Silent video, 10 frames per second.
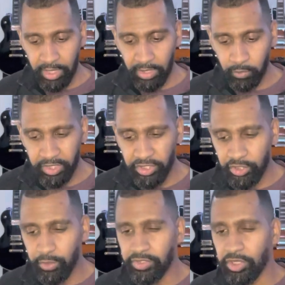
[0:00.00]
We could
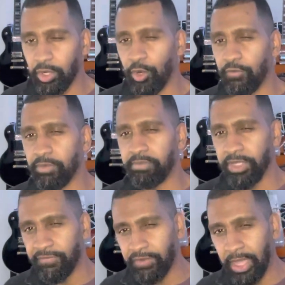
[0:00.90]
use it over
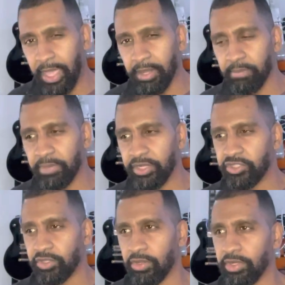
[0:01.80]
B flat, but
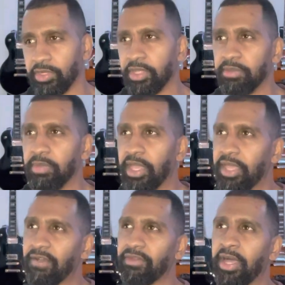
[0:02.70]
it's gonna
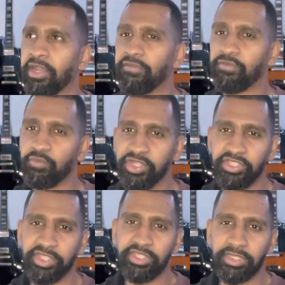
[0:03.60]
have a lot of
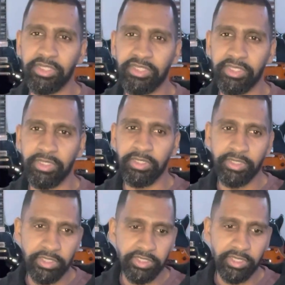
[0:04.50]
resistance and
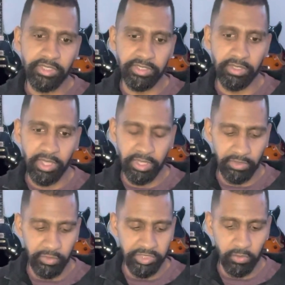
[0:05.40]
dissonance. And
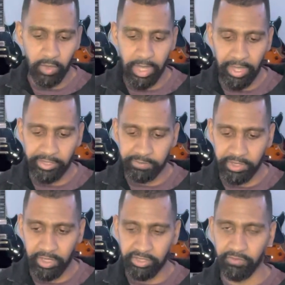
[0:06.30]
the reason why is
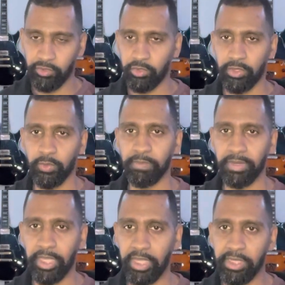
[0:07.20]
because of the chord we're
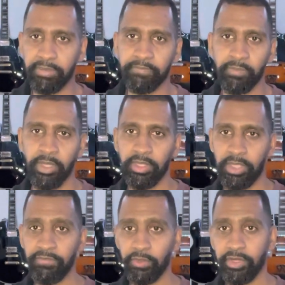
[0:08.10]
playing.
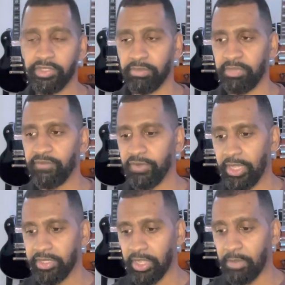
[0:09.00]
Even though it is a B
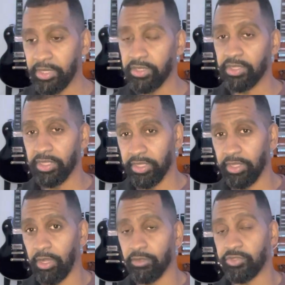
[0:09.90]
flat dominant
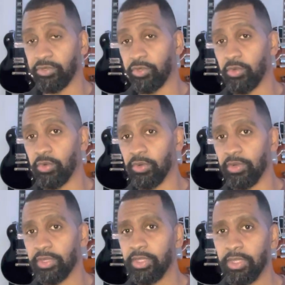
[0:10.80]
altered
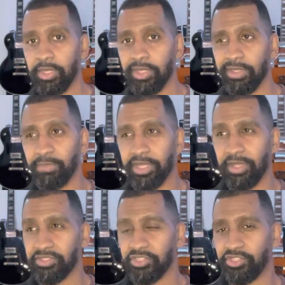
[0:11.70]
chord,
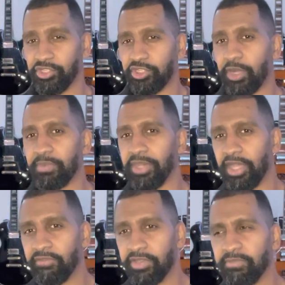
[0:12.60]
because it's the sharp
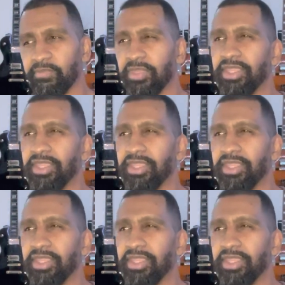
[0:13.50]
11,